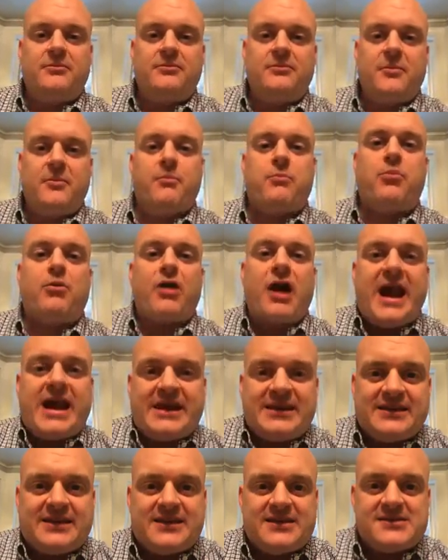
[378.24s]

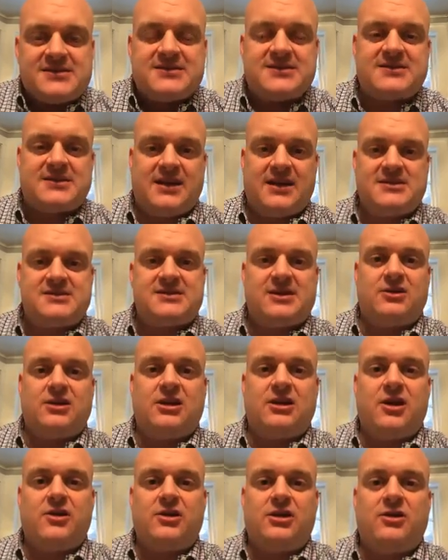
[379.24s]
brightness. And so,
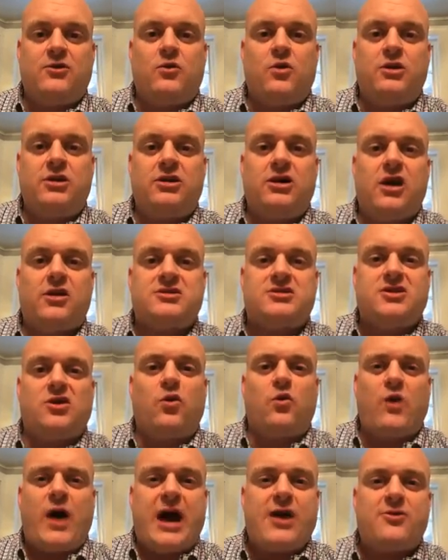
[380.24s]
you go to
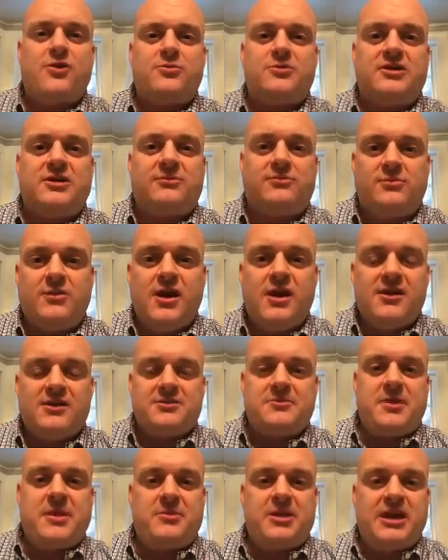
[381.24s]
a white room to
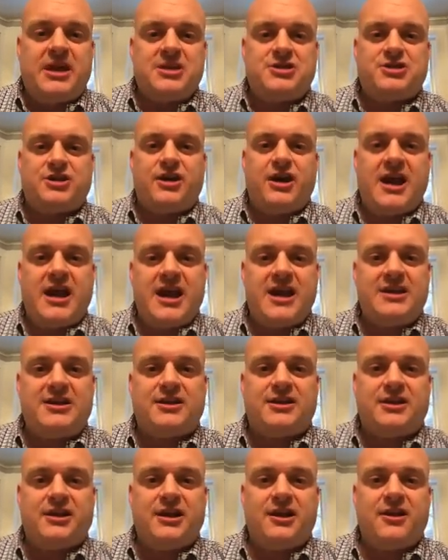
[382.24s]
maybe get your head
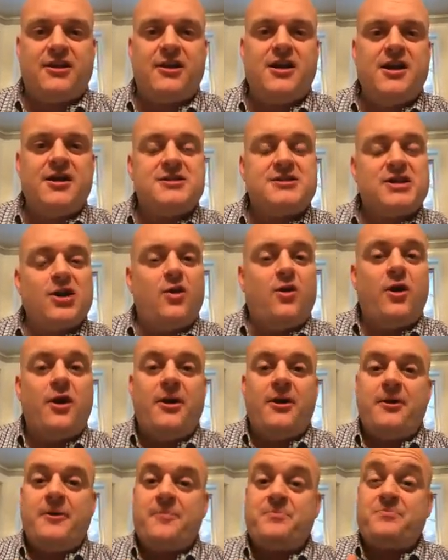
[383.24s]
clear. So
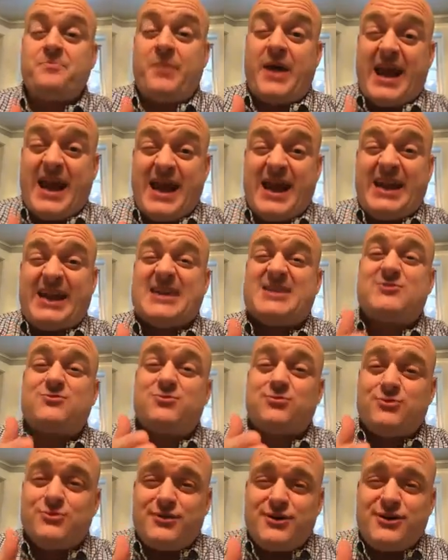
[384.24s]
paint is
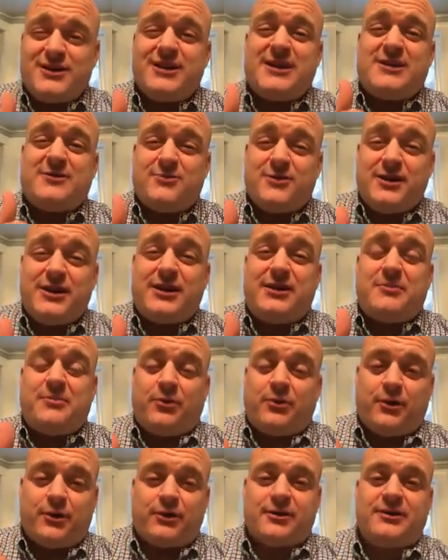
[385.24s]
really, really
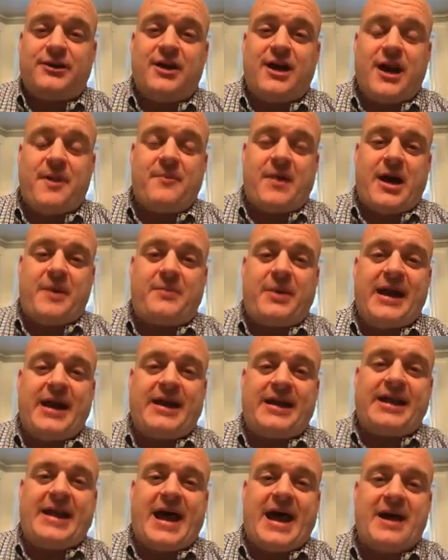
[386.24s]
important. I
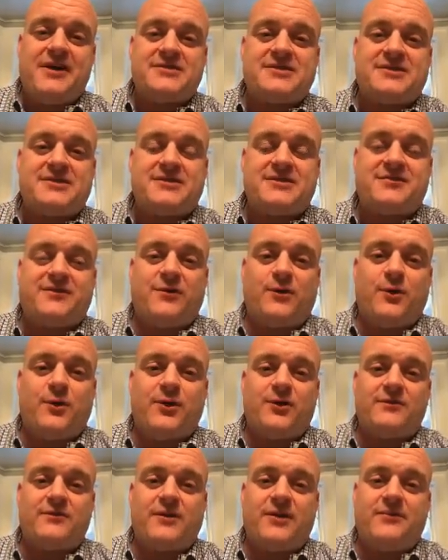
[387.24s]
painted houses
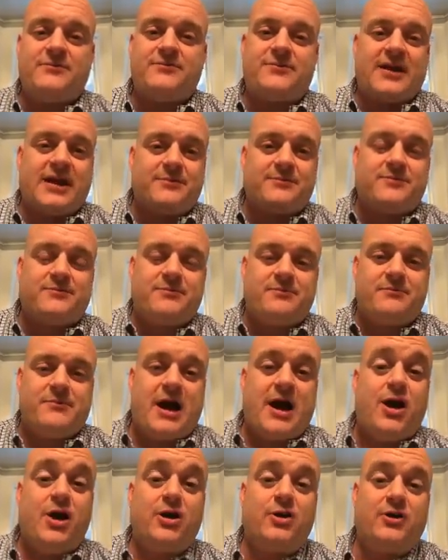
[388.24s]
for my
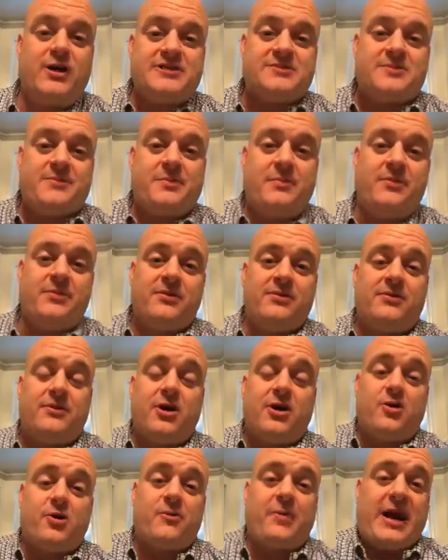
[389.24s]
uncle has a
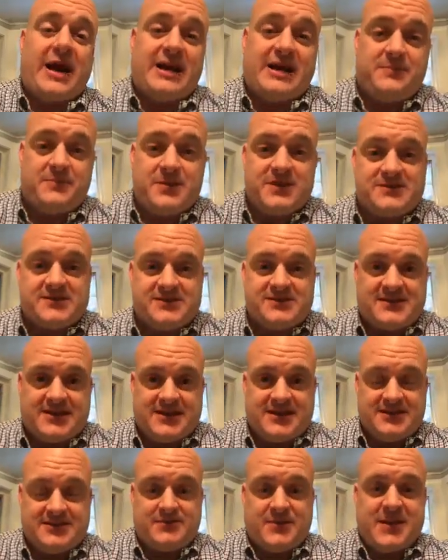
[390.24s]
local painting business
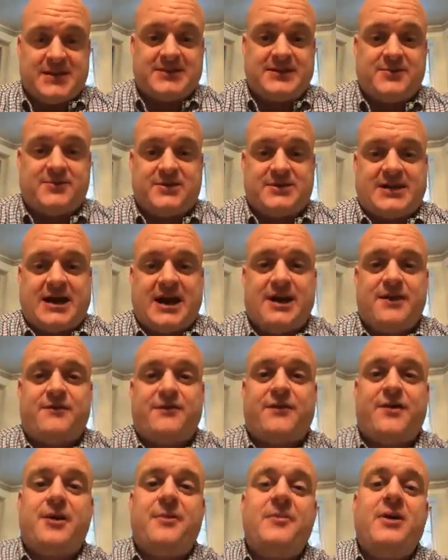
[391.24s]
that he's basically retired
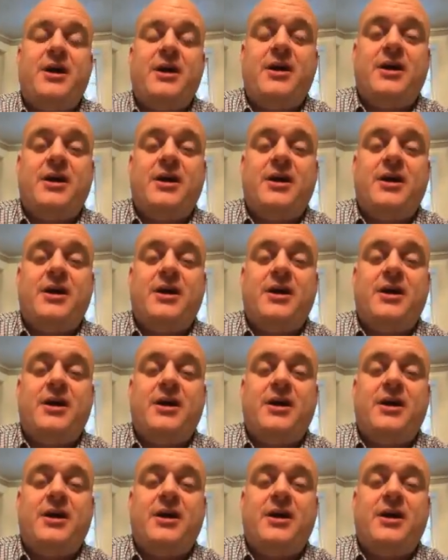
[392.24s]
from.